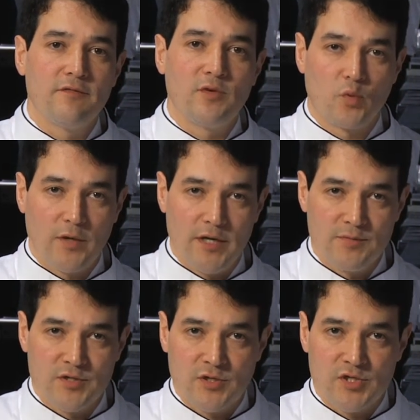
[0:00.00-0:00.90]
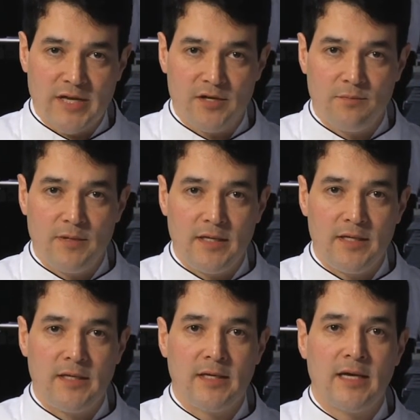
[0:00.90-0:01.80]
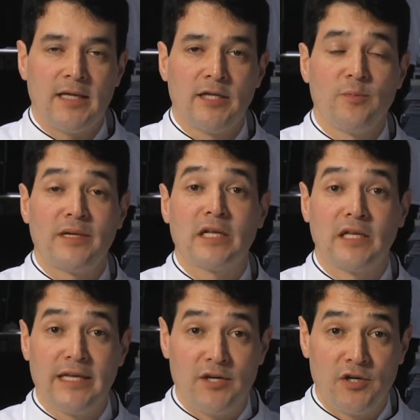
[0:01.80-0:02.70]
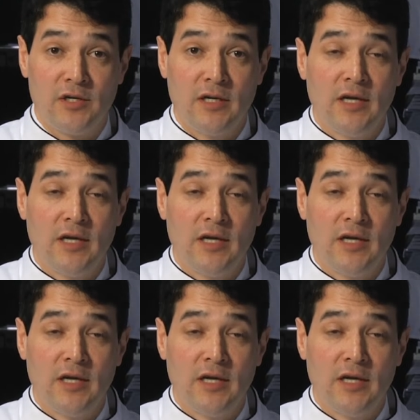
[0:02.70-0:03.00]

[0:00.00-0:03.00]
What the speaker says: ribs could stand to be a little bit cleaner.